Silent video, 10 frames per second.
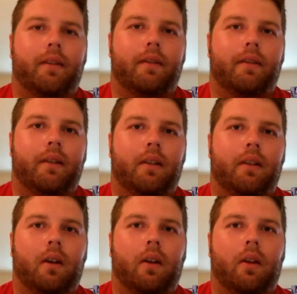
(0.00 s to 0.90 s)
we could
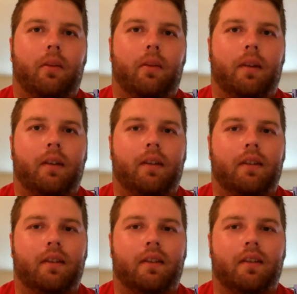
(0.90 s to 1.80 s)
go to those
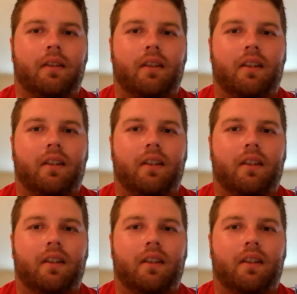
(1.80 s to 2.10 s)
places and